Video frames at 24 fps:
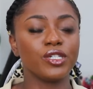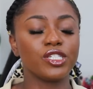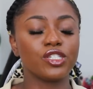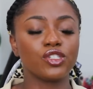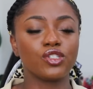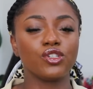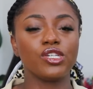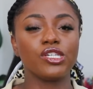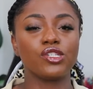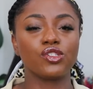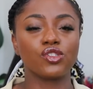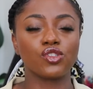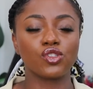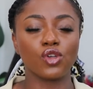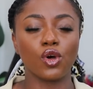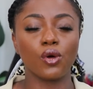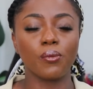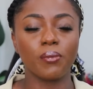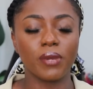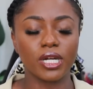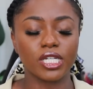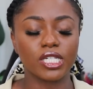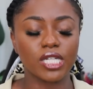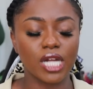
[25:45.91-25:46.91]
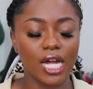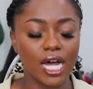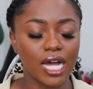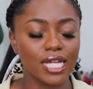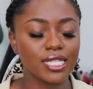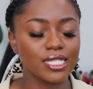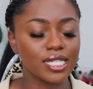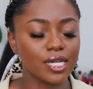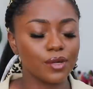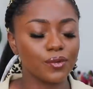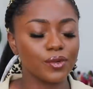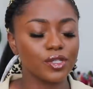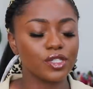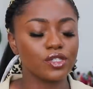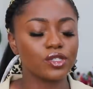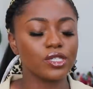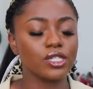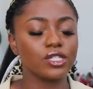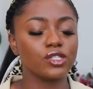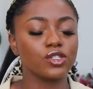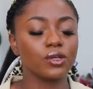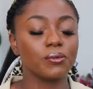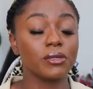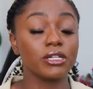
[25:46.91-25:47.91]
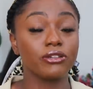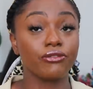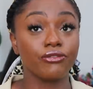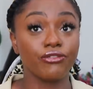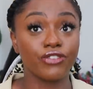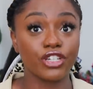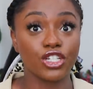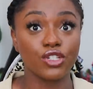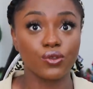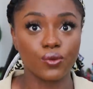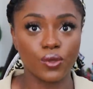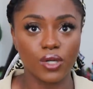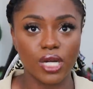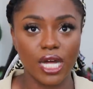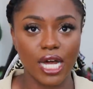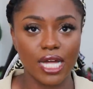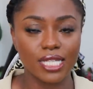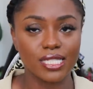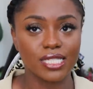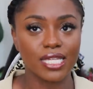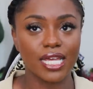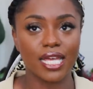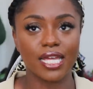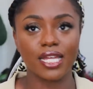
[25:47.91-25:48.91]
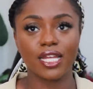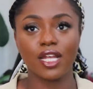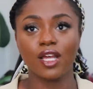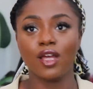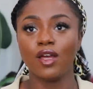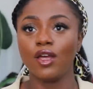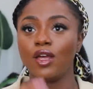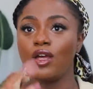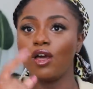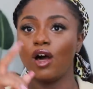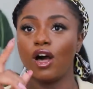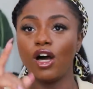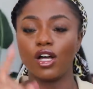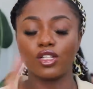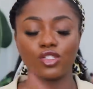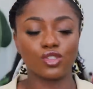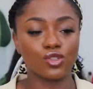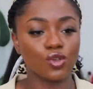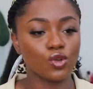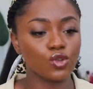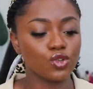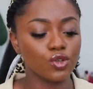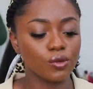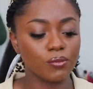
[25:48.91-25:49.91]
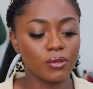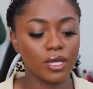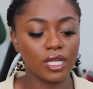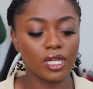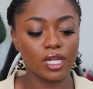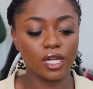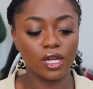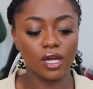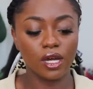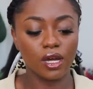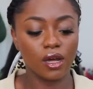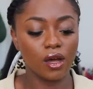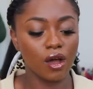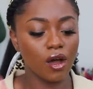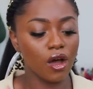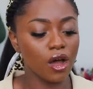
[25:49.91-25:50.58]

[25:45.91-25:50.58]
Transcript: We see so much content. We see so much visual content on social media,